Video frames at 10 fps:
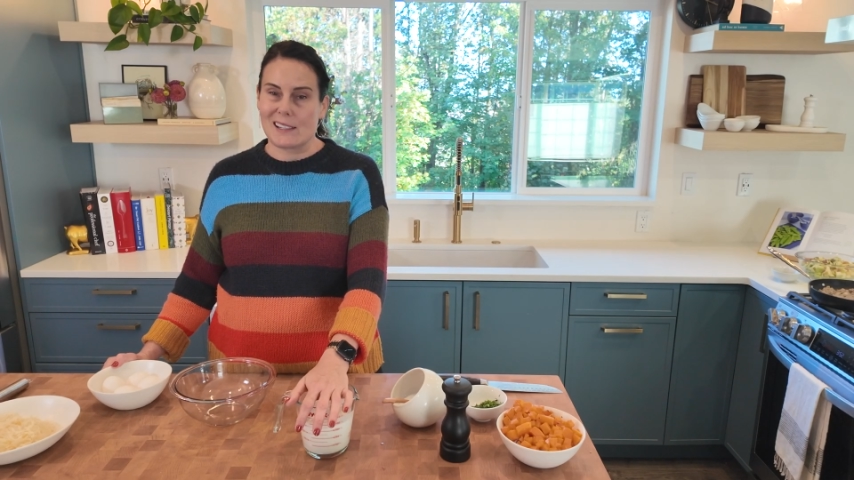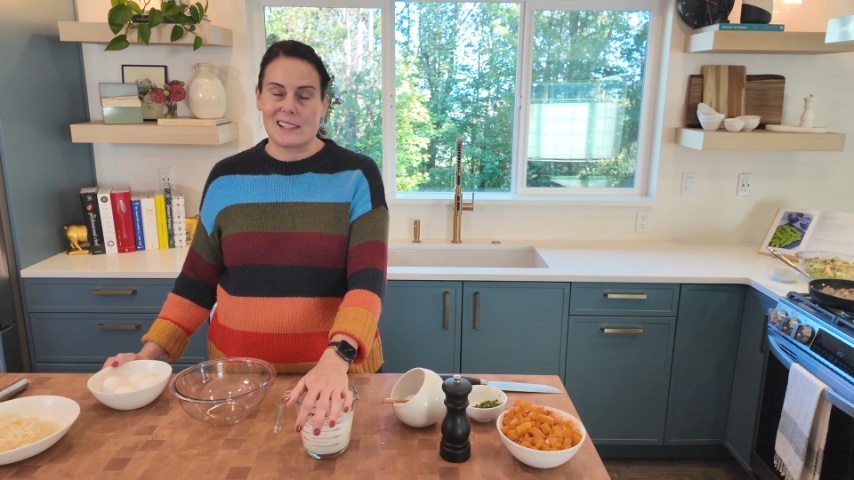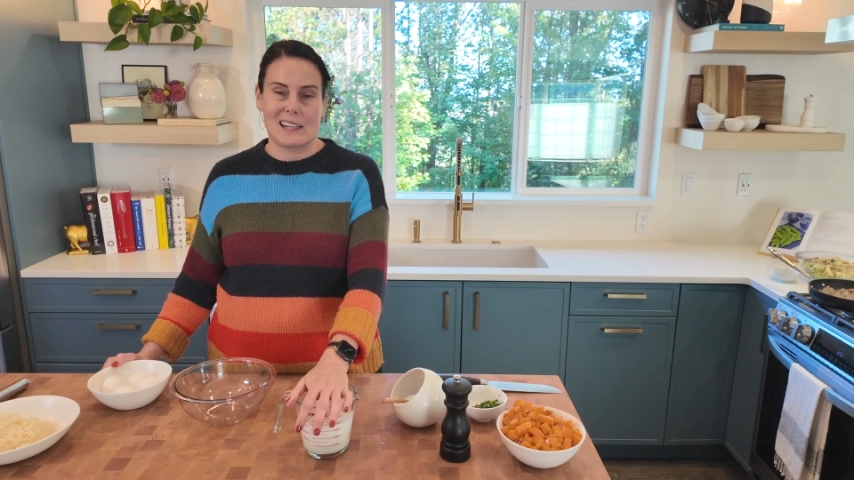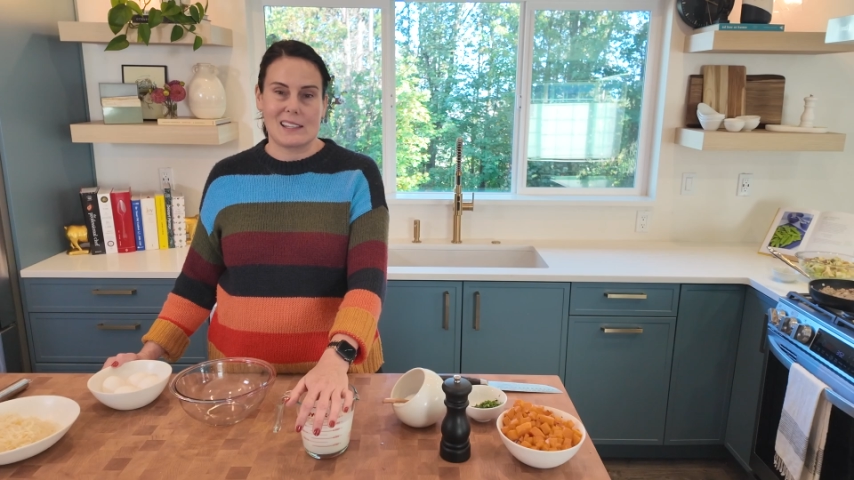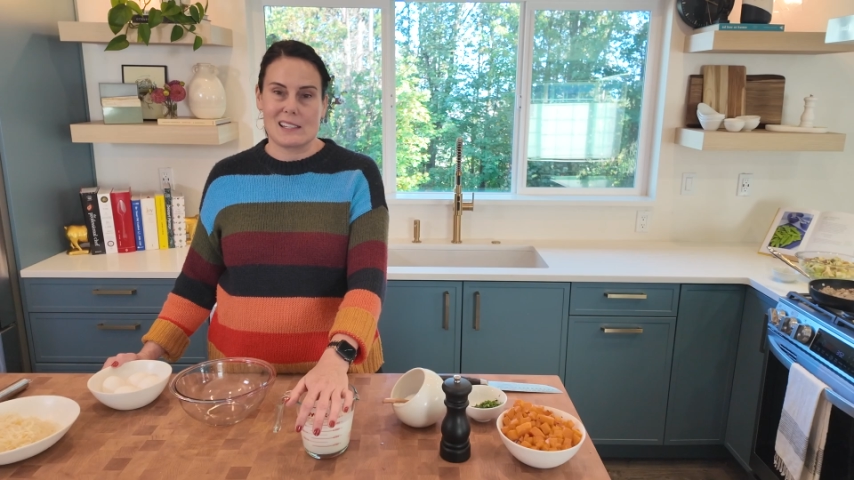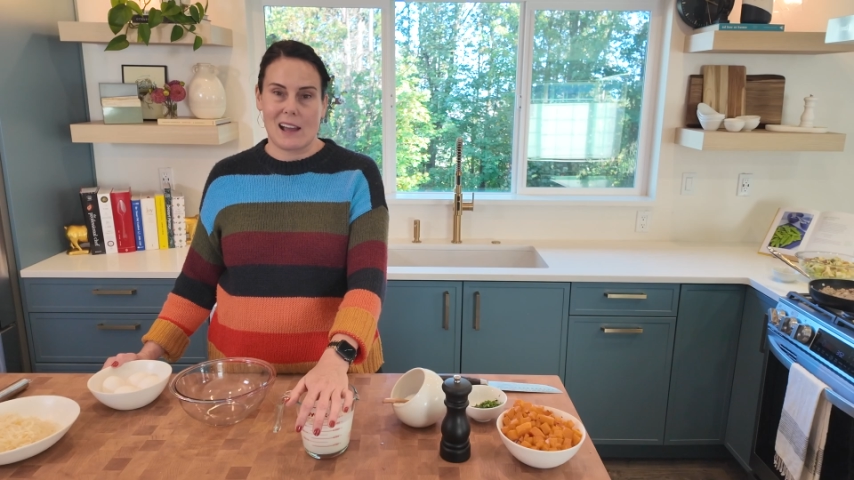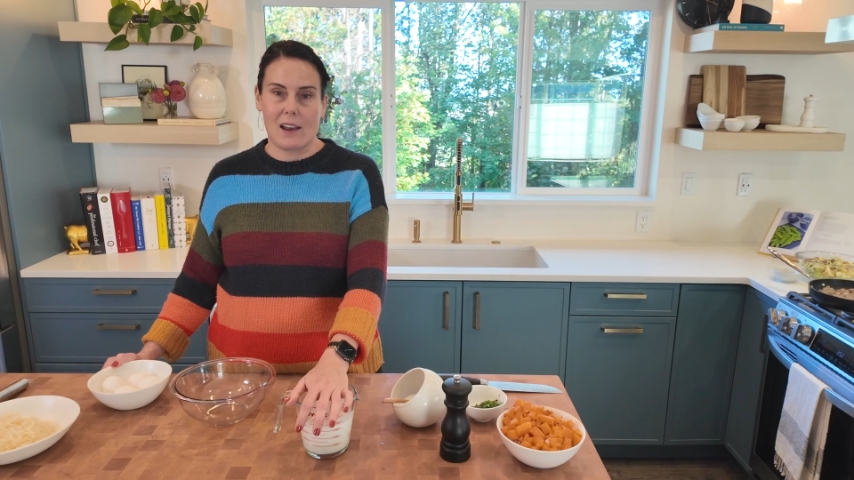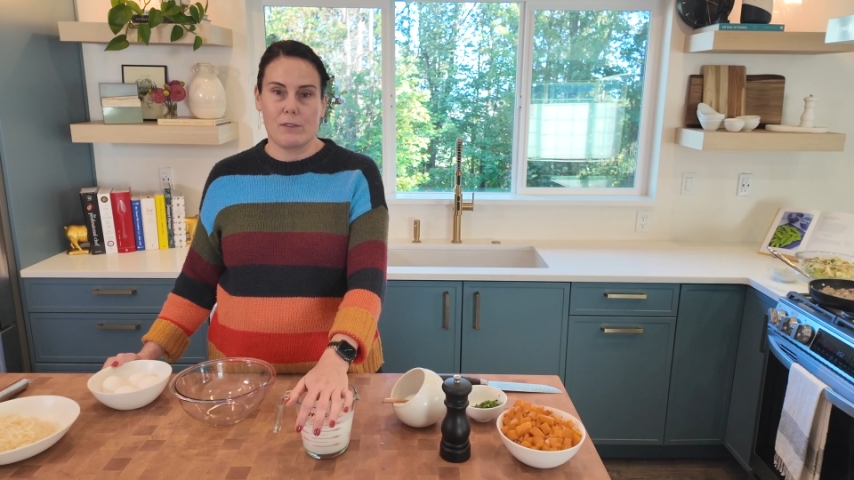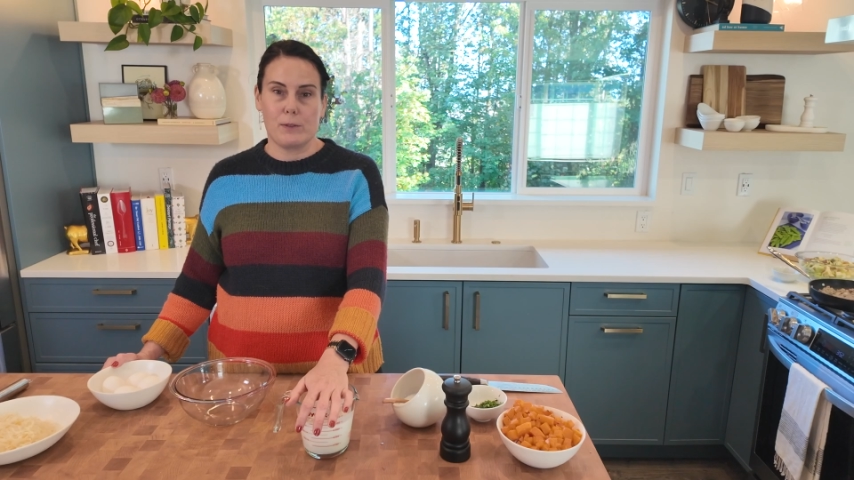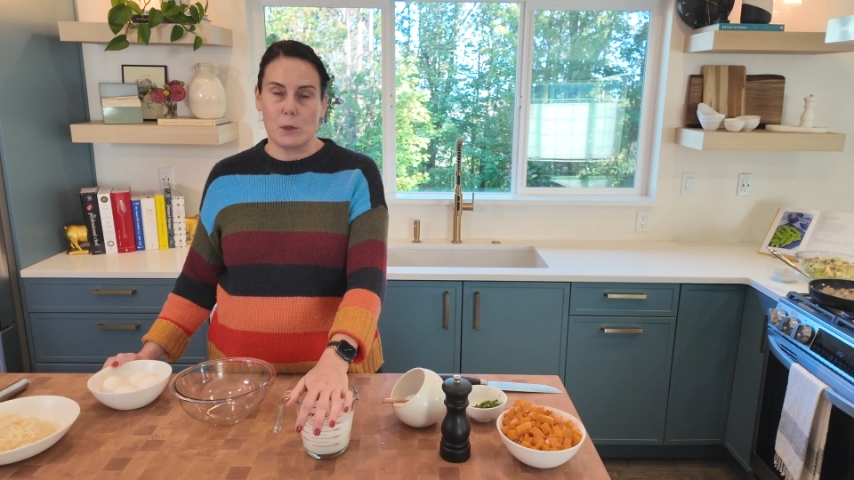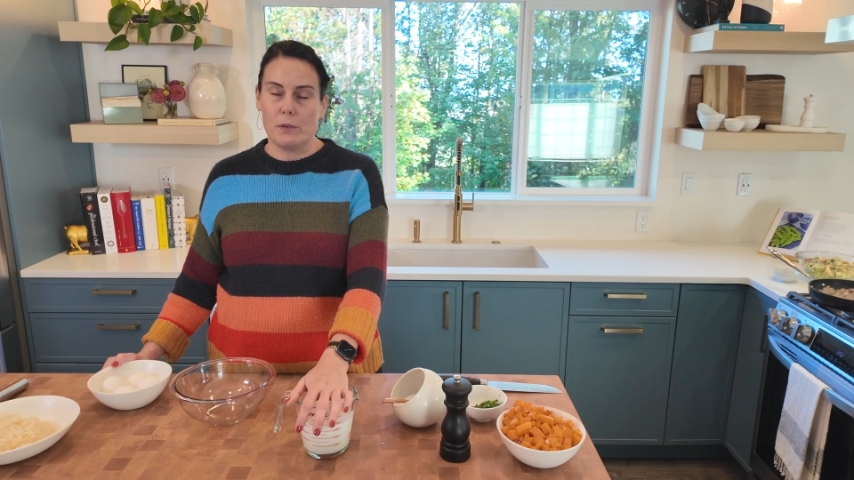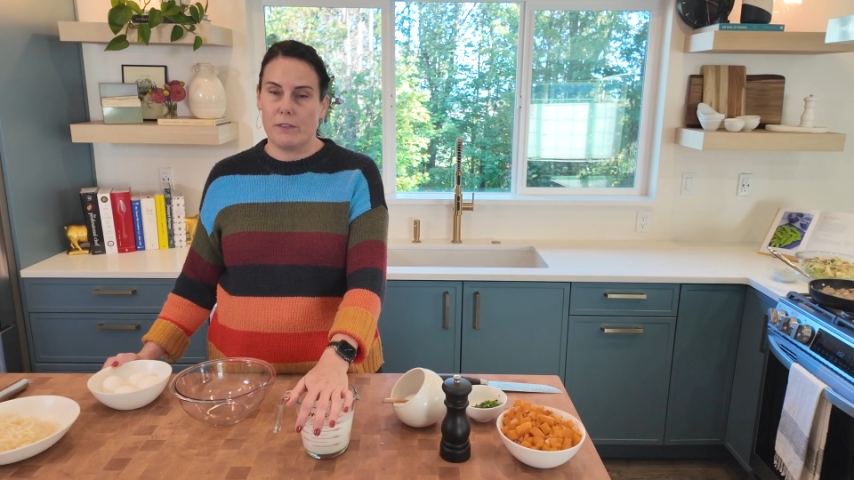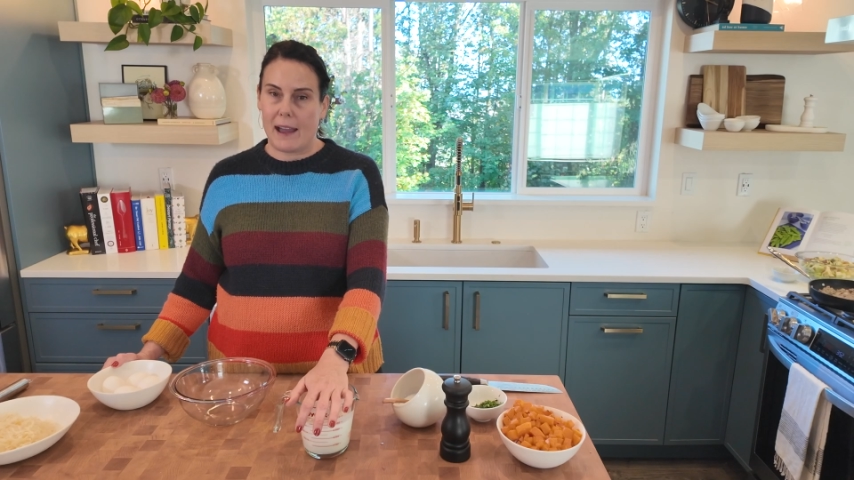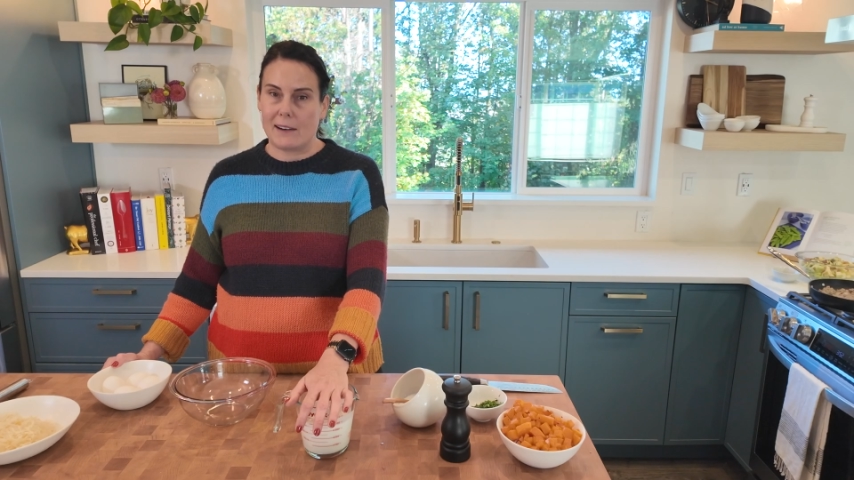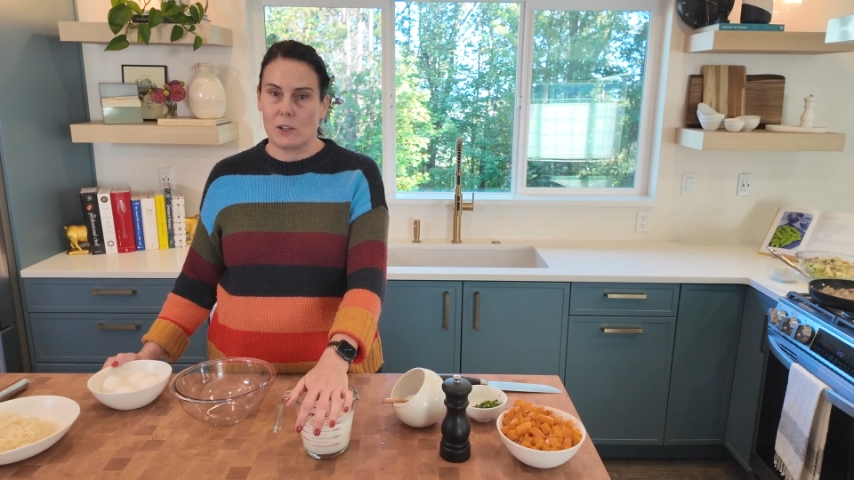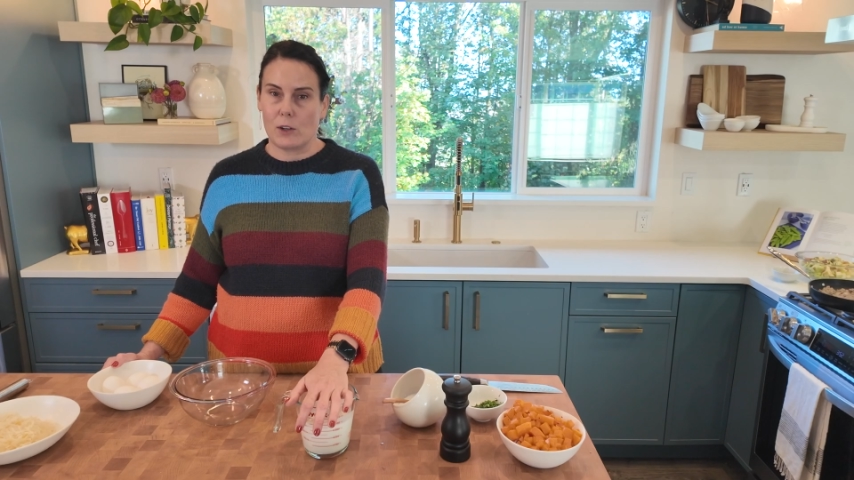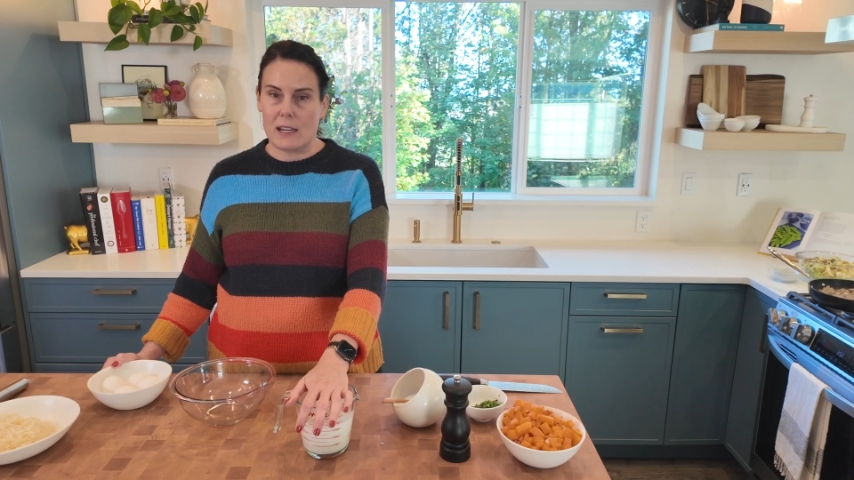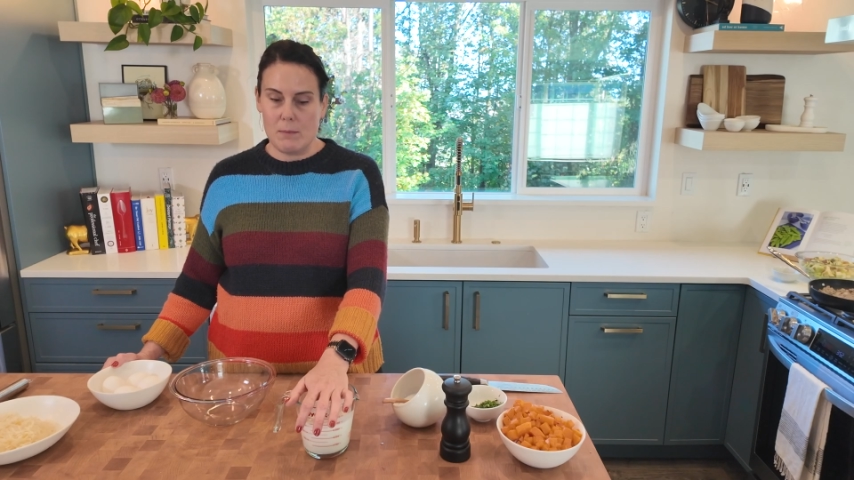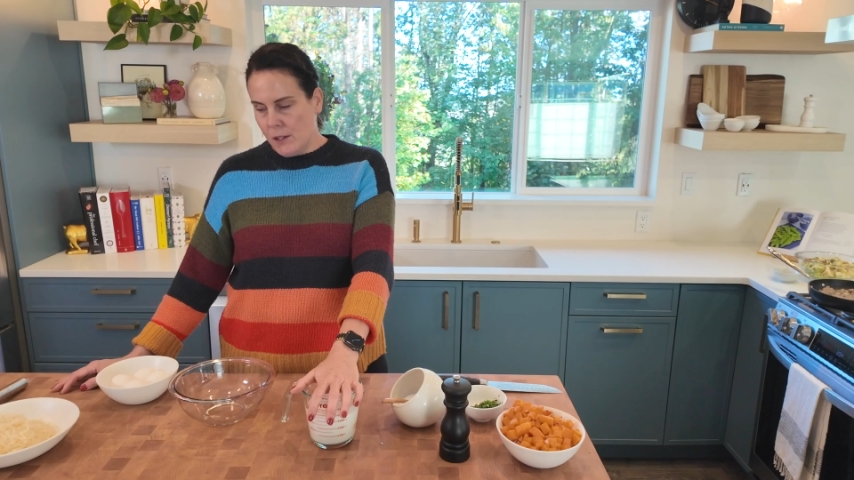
that it's not full fat cream.